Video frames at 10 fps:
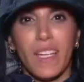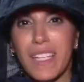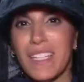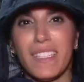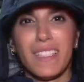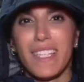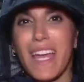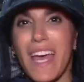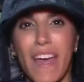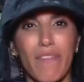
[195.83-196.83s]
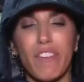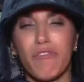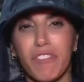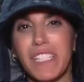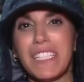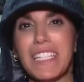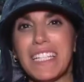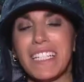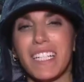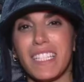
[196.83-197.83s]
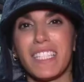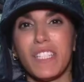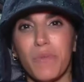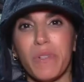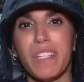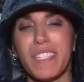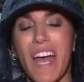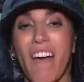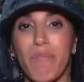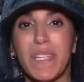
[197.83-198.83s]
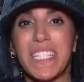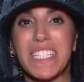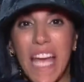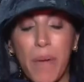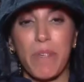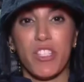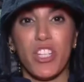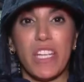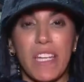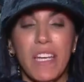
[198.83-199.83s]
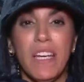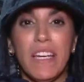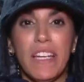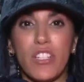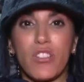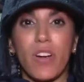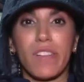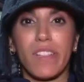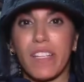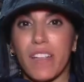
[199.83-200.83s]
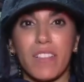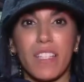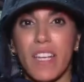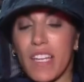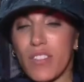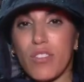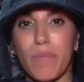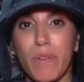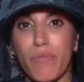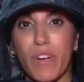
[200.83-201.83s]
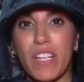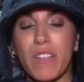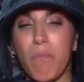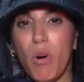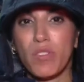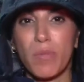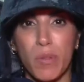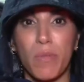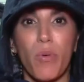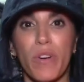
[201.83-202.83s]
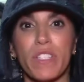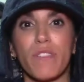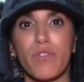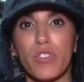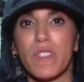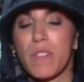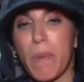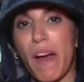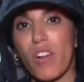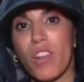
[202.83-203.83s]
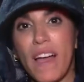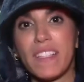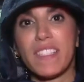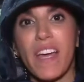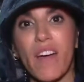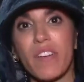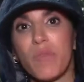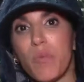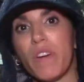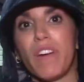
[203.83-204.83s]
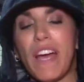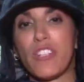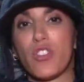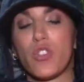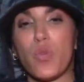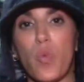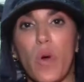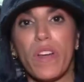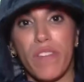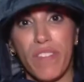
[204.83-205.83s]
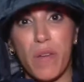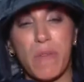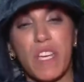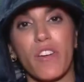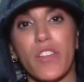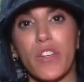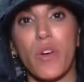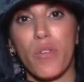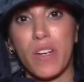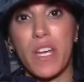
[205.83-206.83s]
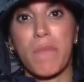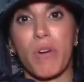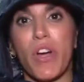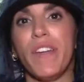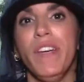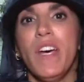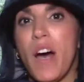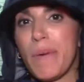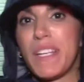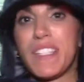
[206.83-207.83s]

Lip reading: Ian's heavy rain and gusty winds have been damaging in Charlotte here today, to be frank. Multiple reports of trees and power lines down, and we're at just one of them here in the Noda neighborhood. I'm going to